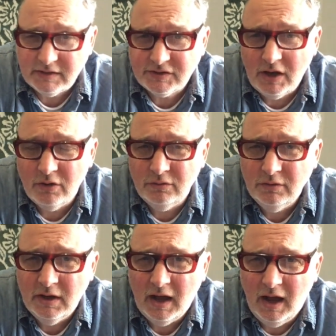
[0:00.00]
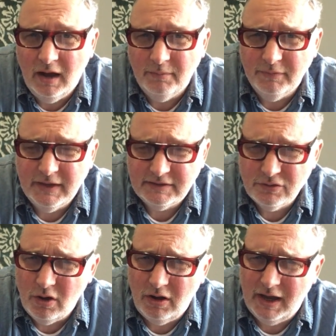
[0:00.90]
so um, there's
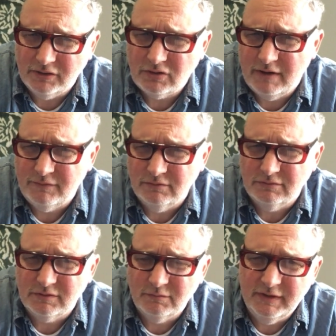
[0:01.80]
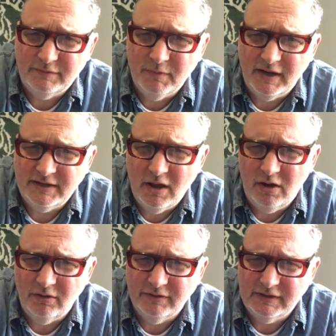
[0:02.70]
not a travels with my
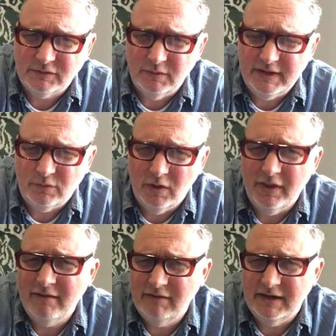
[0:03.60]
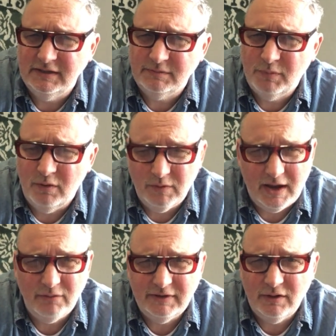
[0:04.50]
yarn this week. Well, there is, but
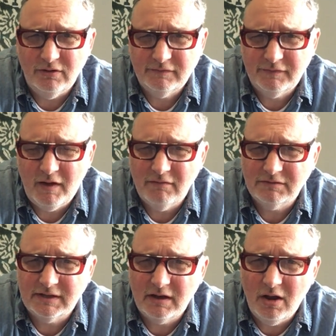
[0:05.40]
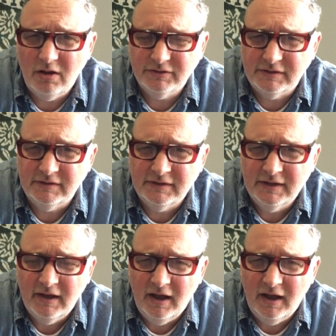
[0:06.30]
we only got as far as the garden.